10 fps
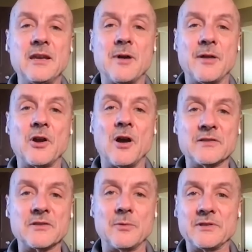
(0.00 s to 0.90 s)
about the
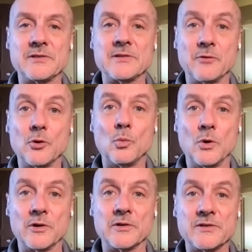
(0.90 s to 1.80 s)
consequences of their
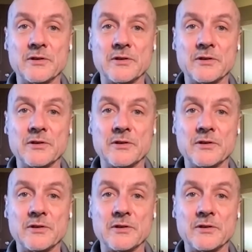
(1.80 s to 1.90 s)
words.